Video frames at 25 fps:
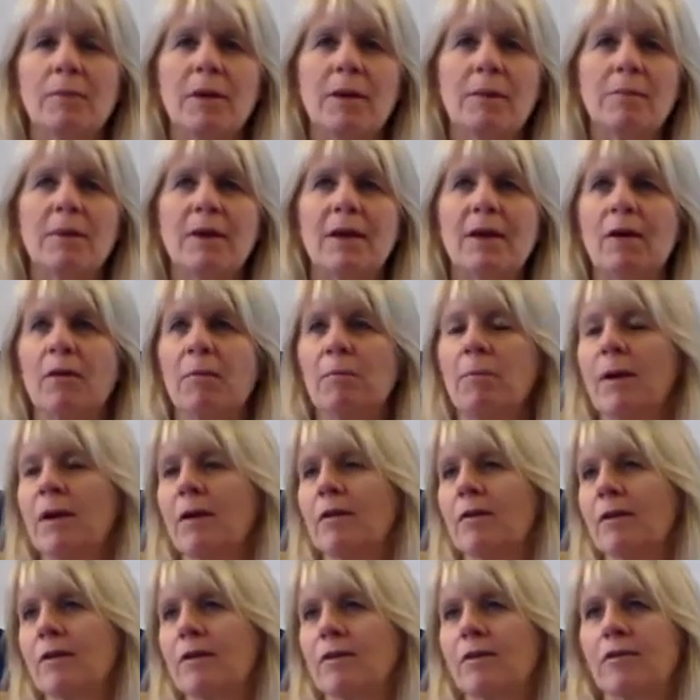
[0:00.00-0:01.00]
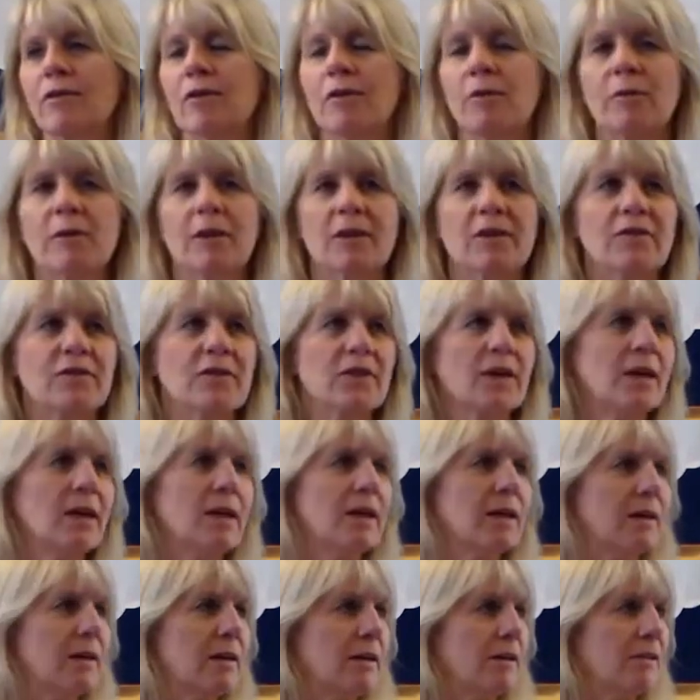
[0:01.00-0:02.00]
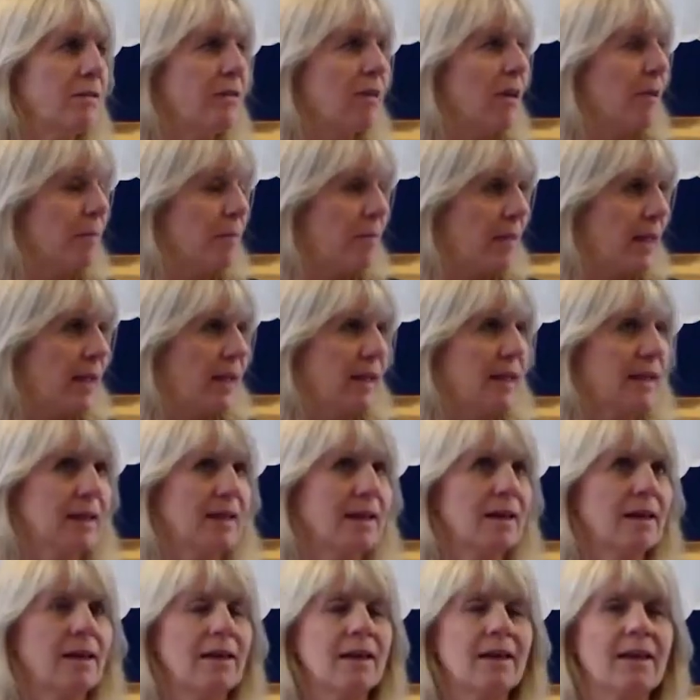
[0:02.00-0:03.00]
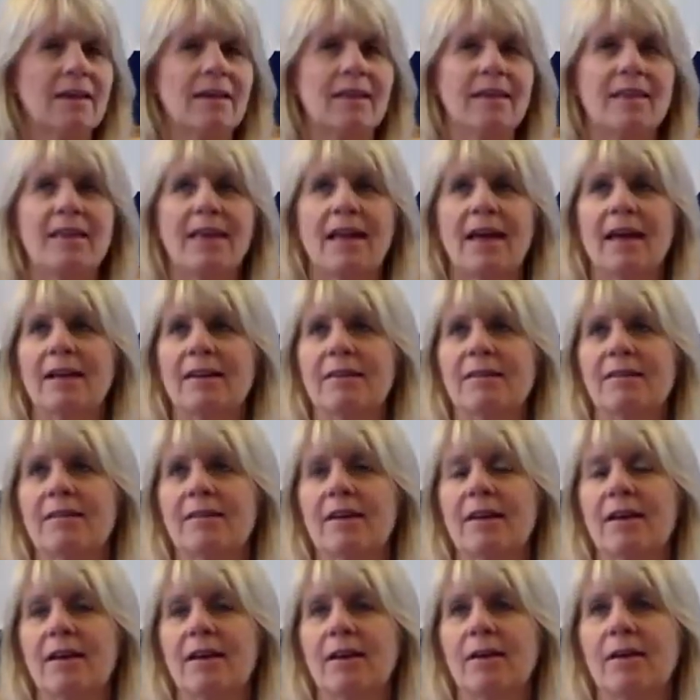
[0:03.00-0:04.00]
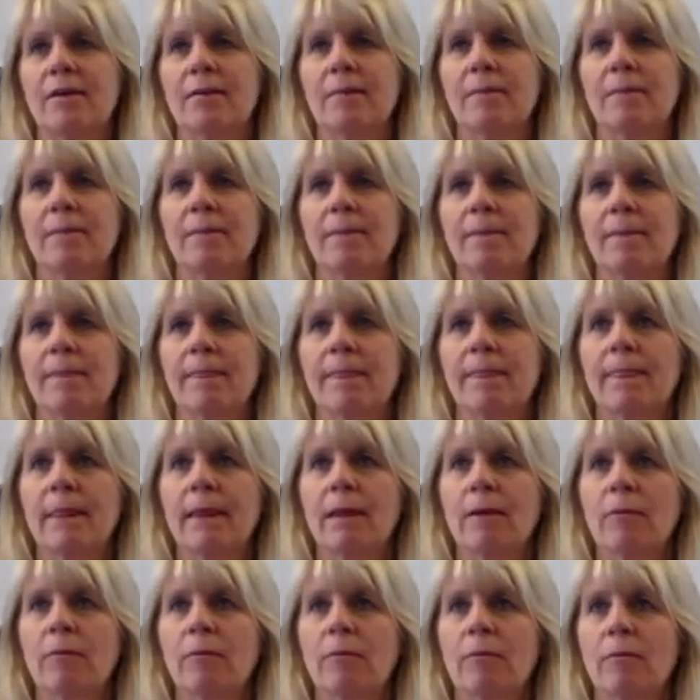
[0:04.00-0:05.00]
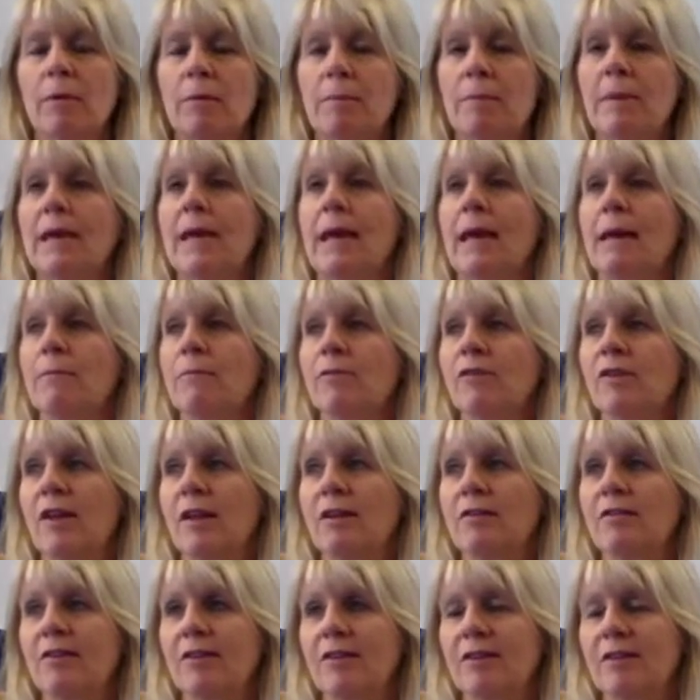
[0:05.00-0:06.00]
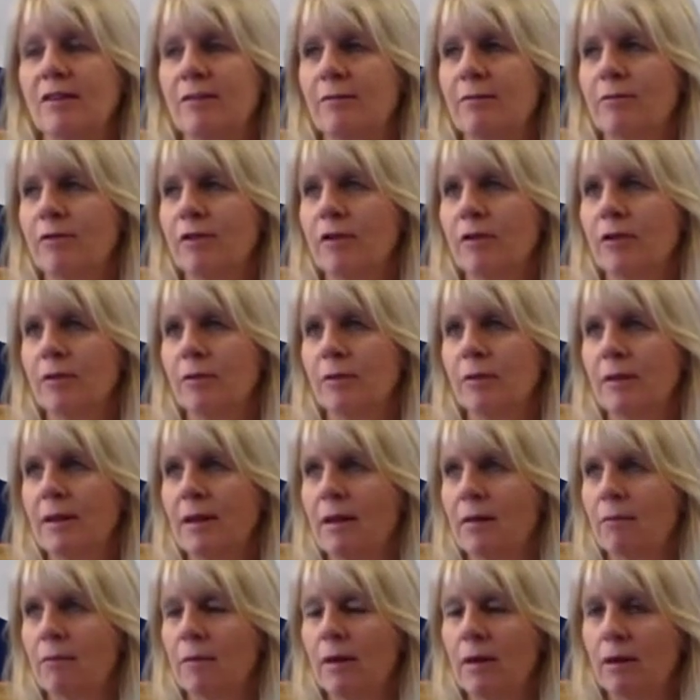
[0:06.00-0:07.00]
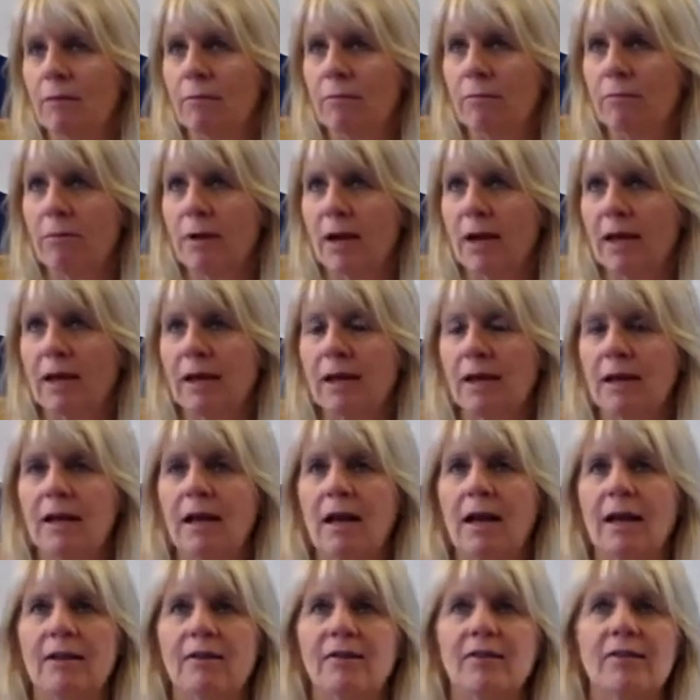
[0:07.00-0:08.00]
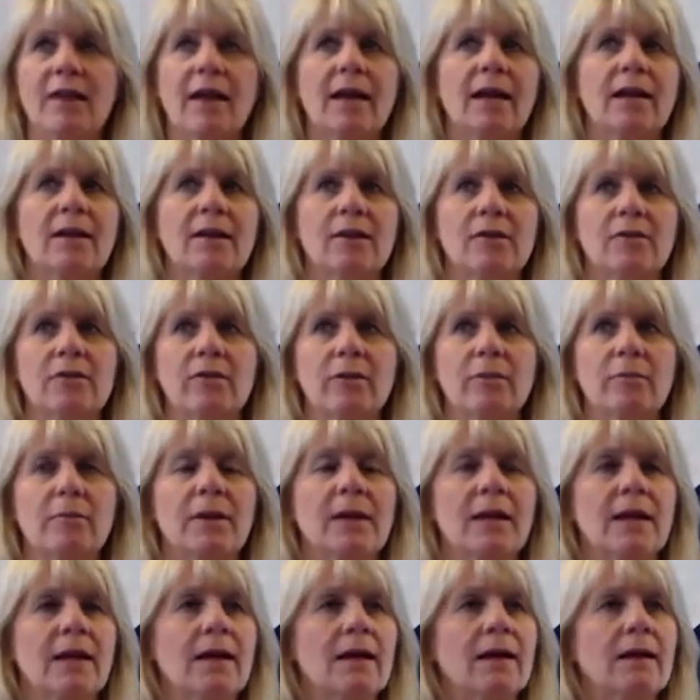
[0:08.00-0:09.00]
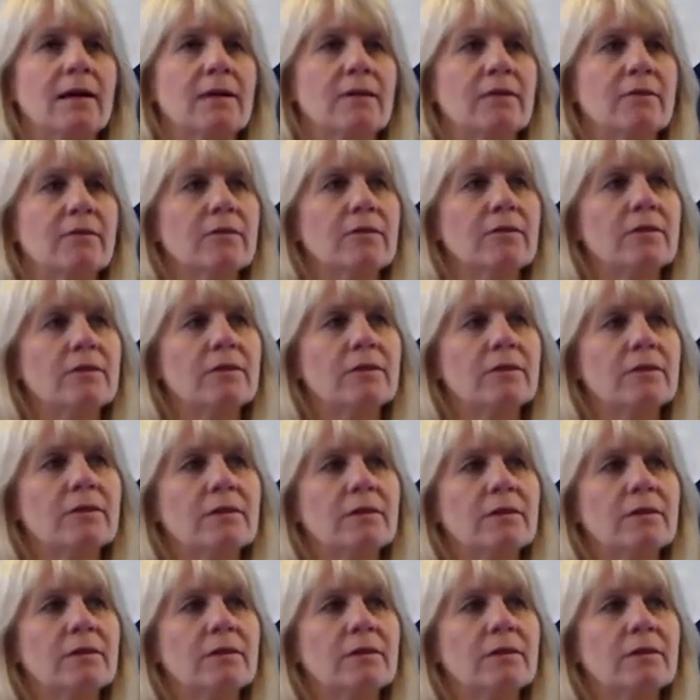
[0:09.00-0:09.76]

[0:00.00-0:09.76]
Maybe our parents always did something that we became sensitive to, and then we recognize that in somebody else.